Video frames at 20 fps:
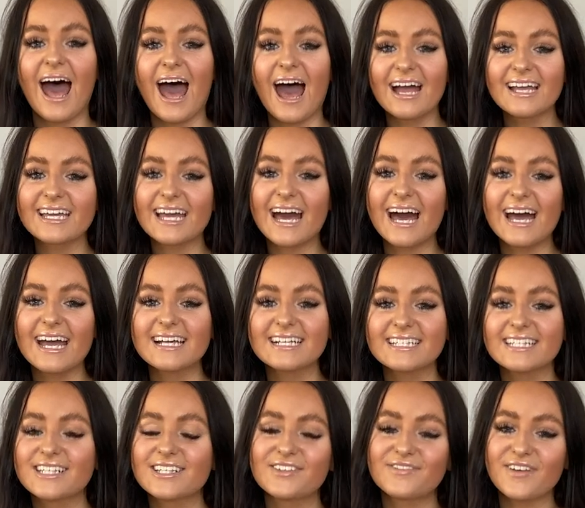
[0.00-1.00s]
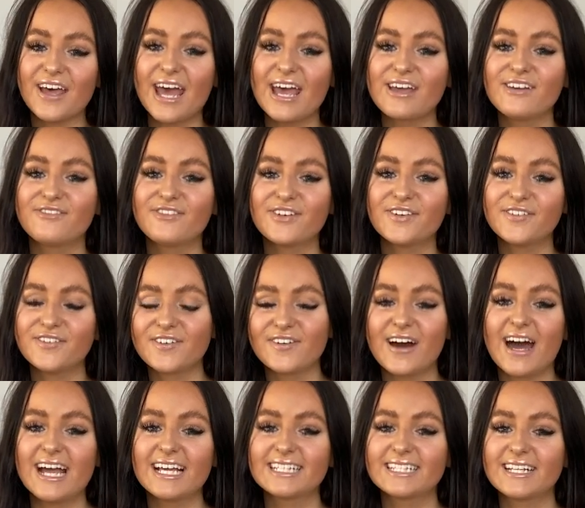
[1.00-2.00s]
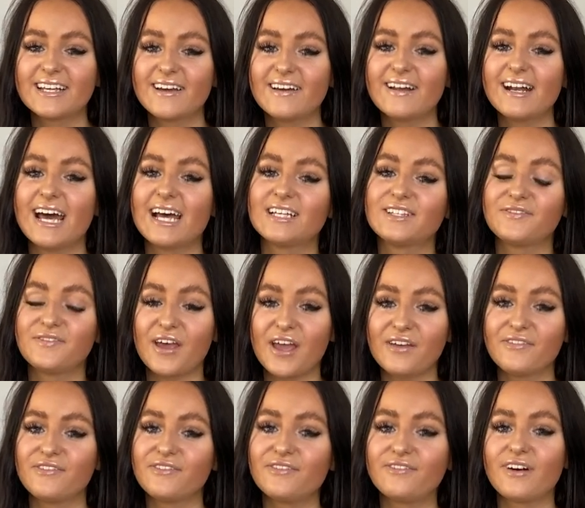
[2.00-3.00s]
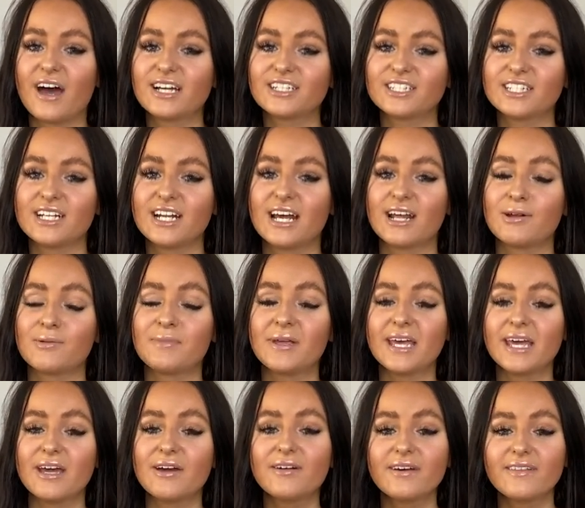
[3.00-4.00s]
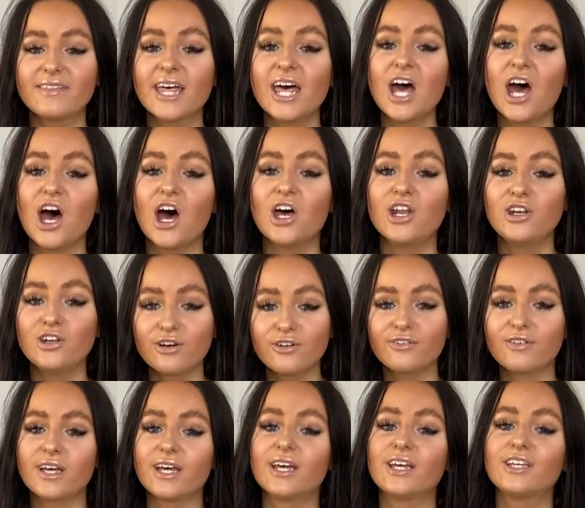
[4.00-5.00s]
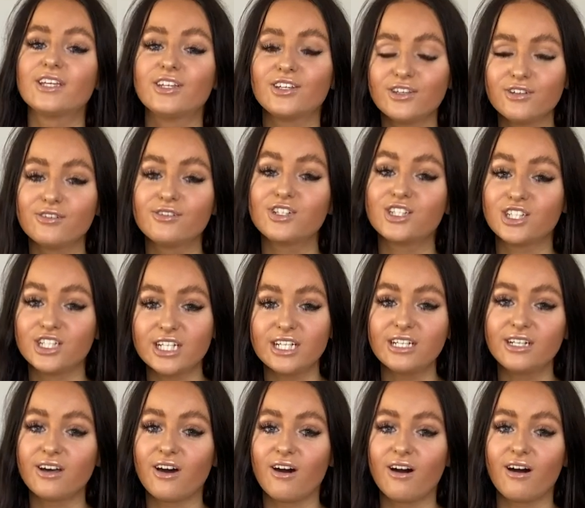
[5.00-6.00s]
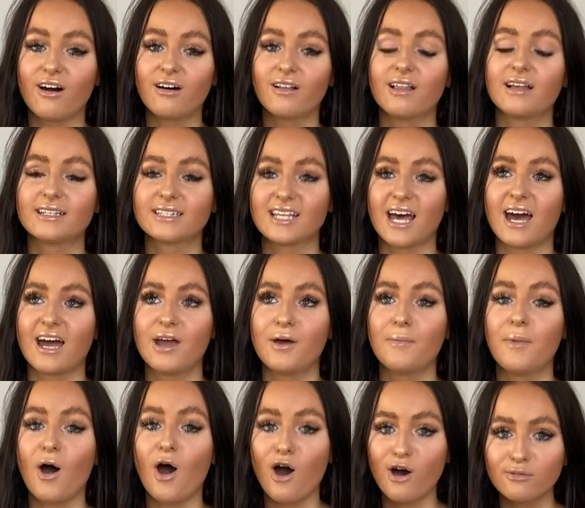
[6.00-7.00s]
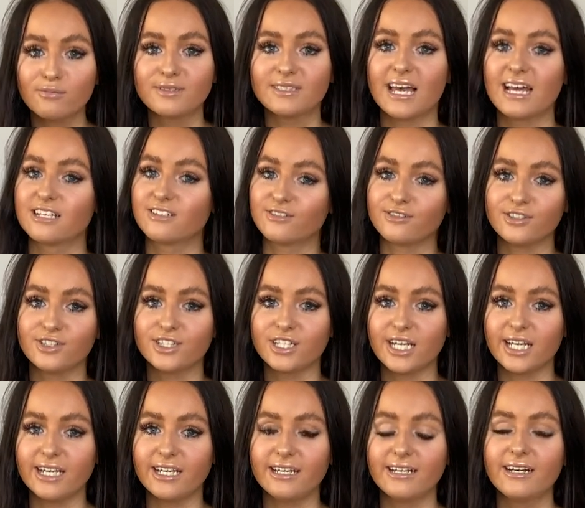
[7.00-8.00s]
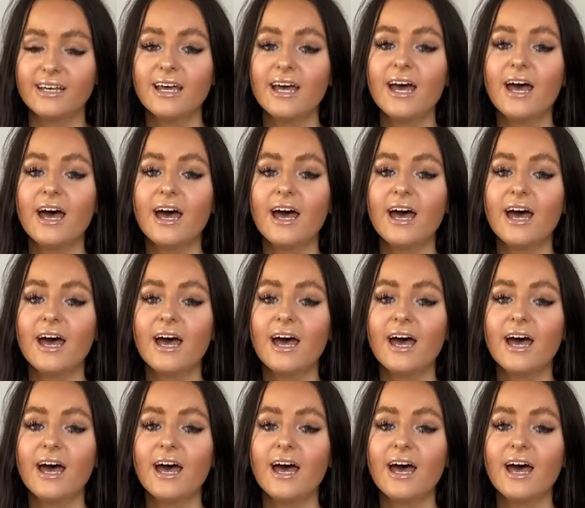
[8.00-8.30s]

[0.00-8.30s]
Hi guys, it's Faith, otherwise known as Faithinfashion, and I'm here with another huge Shein haul as I am obsessed with Shein.